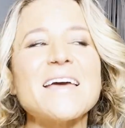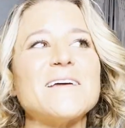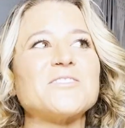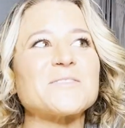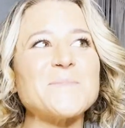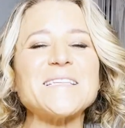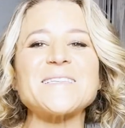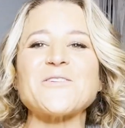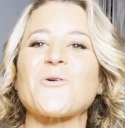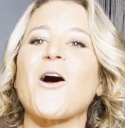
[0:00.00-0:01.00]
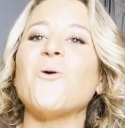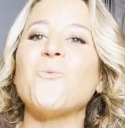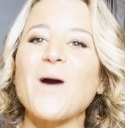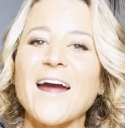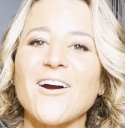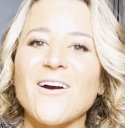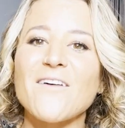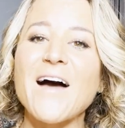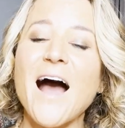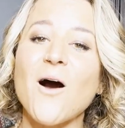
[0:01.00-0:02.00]
It just means that you're aware
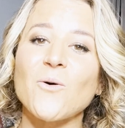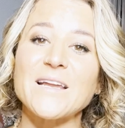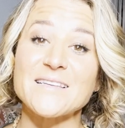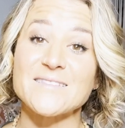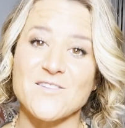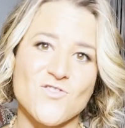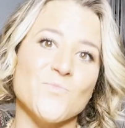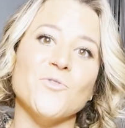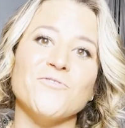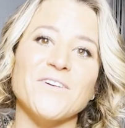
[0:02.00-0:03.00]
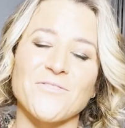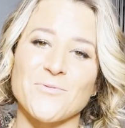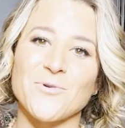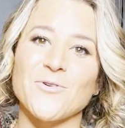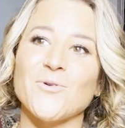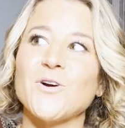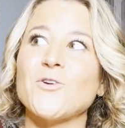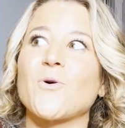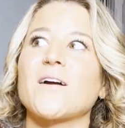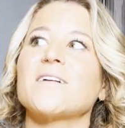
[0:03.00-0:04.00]
of how it is that you're moving through
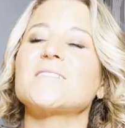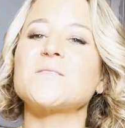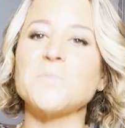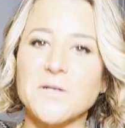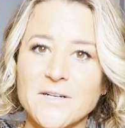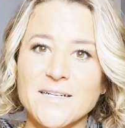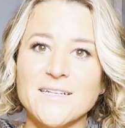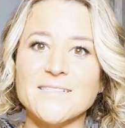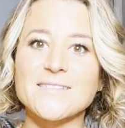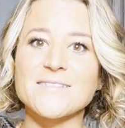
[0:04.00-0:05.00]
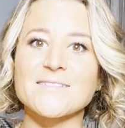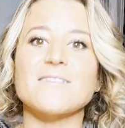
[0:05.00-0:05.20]
your experience